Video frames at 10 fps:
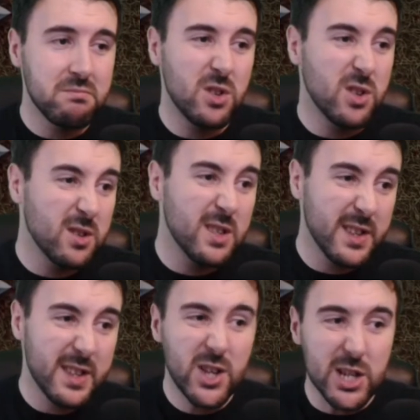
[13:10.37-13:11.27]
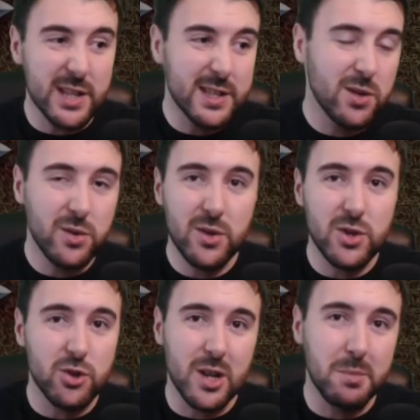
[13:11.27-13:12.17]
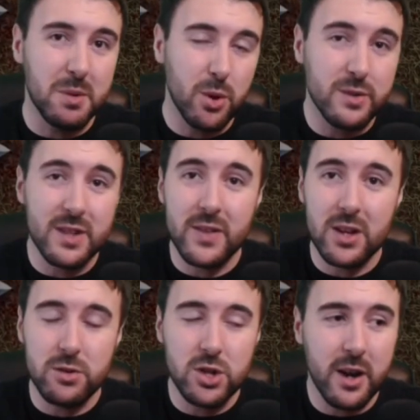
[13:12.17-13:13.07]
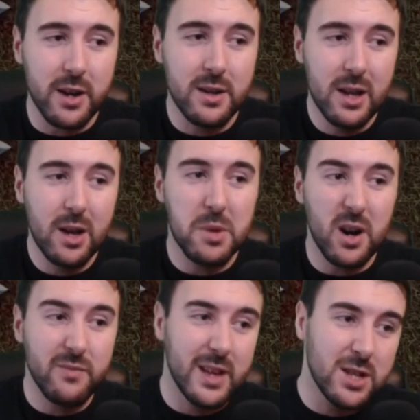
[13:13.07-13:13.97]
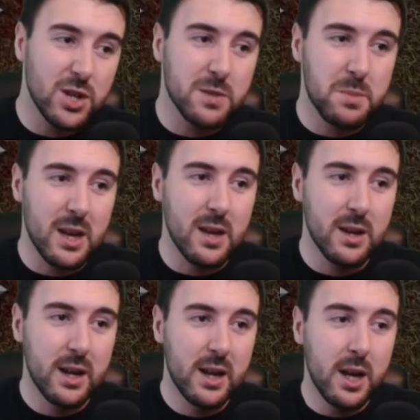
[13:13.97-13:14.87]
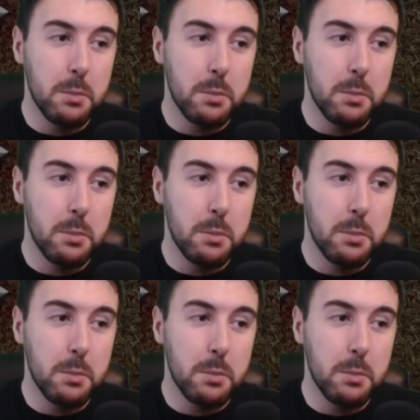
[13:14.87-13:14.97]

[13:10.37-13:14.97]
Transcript: You could essentially still use your Treeman models if they're not giant, but they'd just be